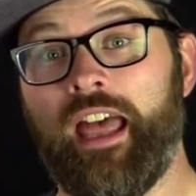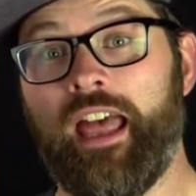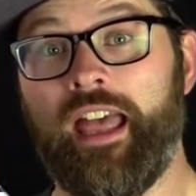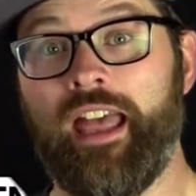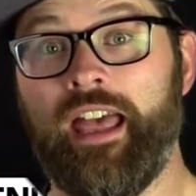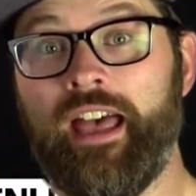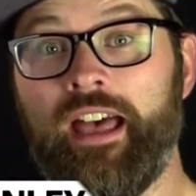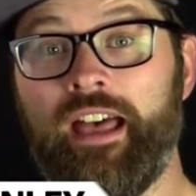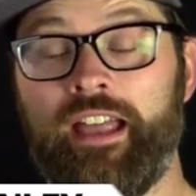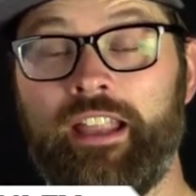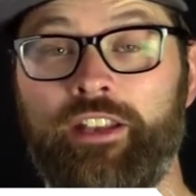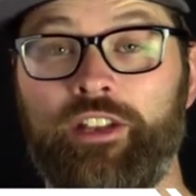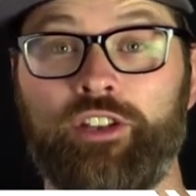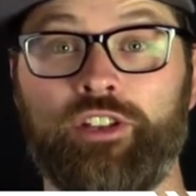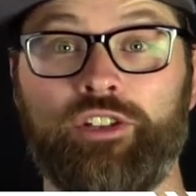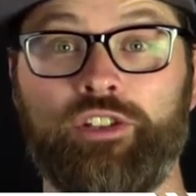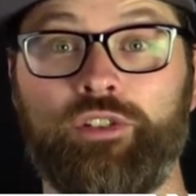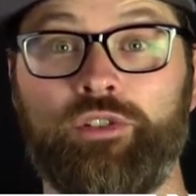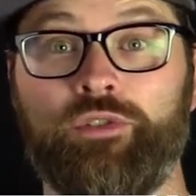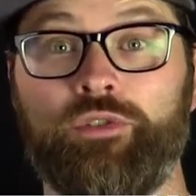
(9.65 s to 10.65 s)
and
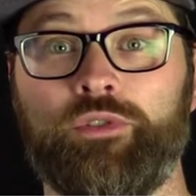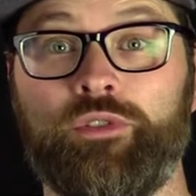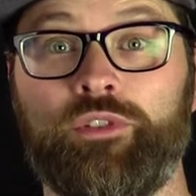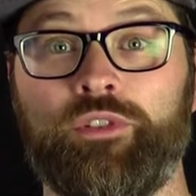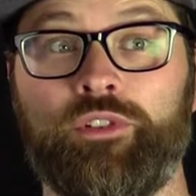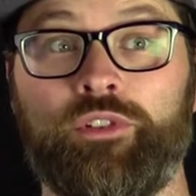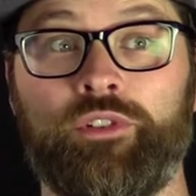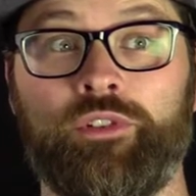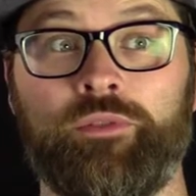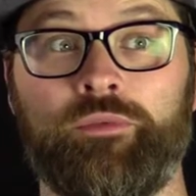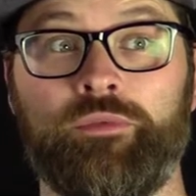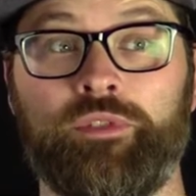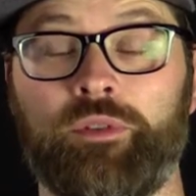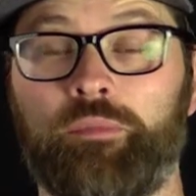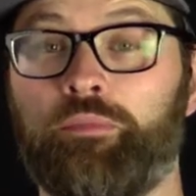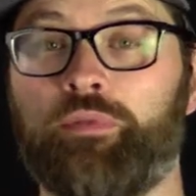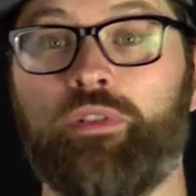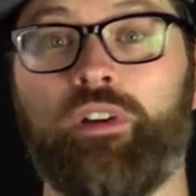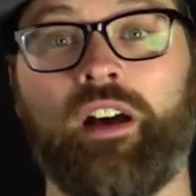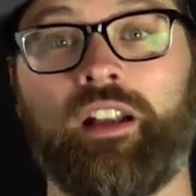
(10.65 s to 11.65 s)
your
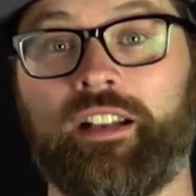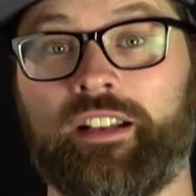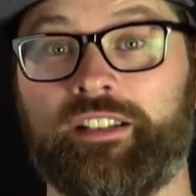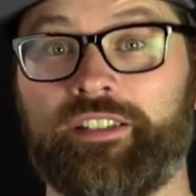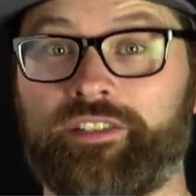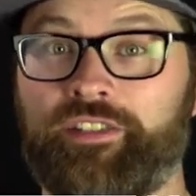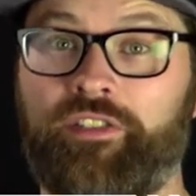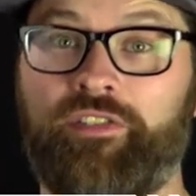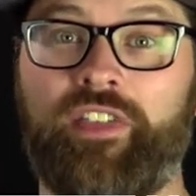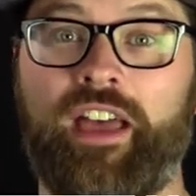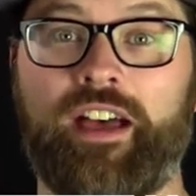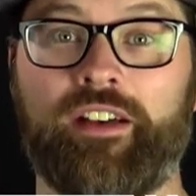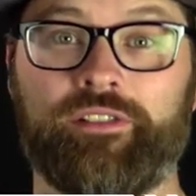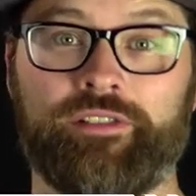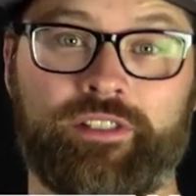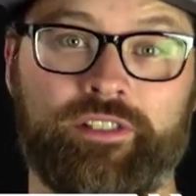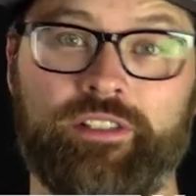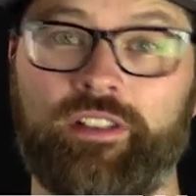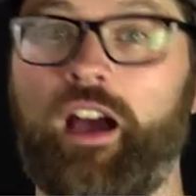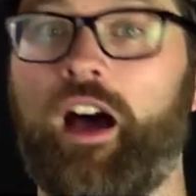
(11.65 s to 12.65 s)
product is
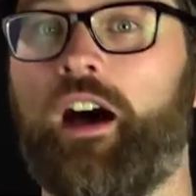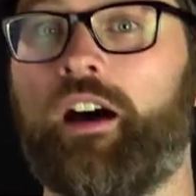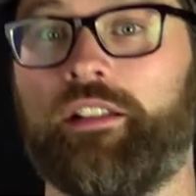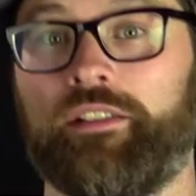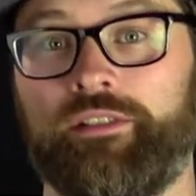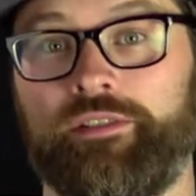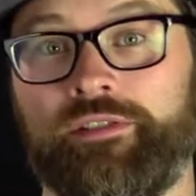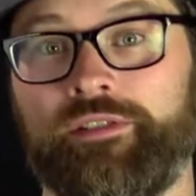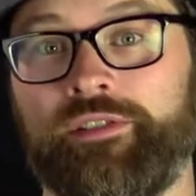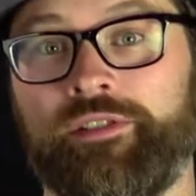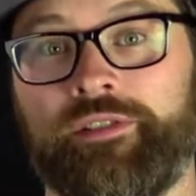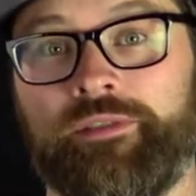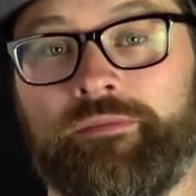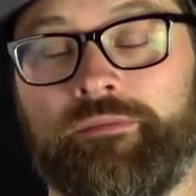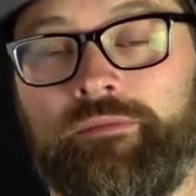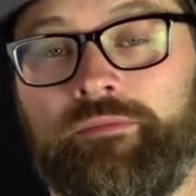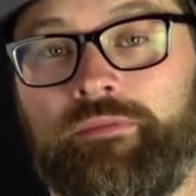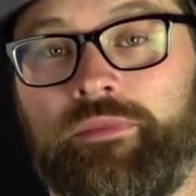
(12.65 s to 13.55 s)
$1,000,